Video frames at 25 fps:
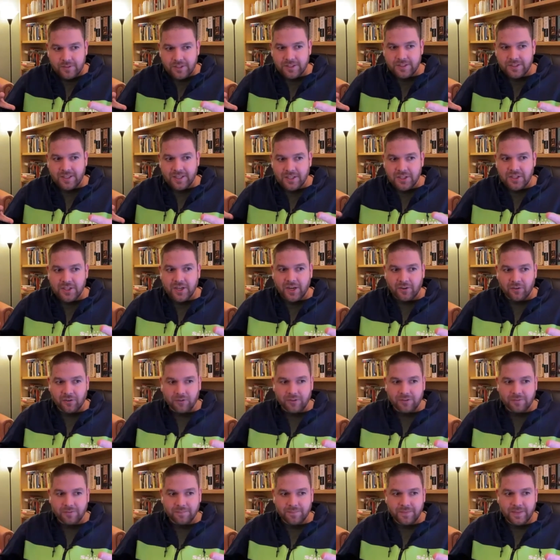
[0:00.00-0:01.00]
just right. in
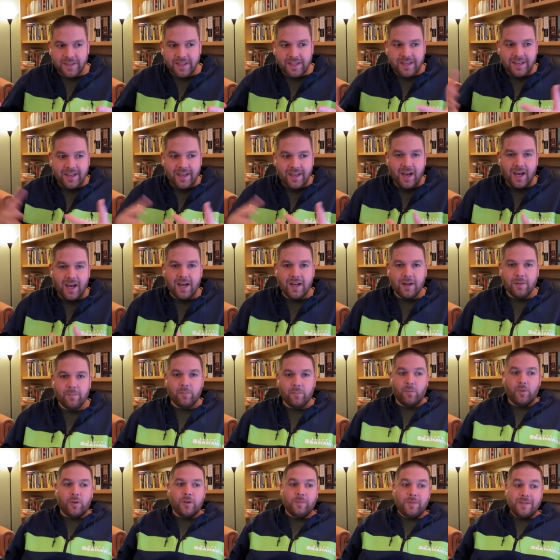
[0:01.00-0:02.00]
general.
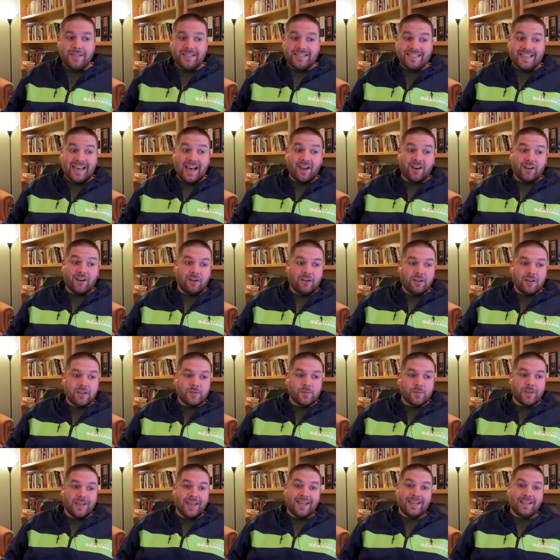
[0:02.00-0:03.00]
Um, we'd be sadder
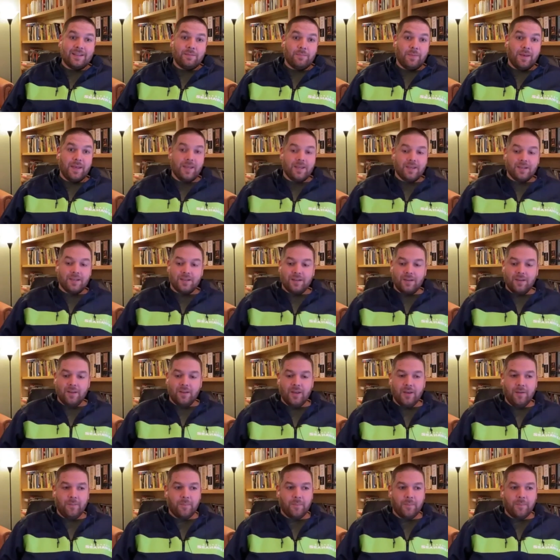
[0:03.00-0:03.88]
because we can't eat bacon,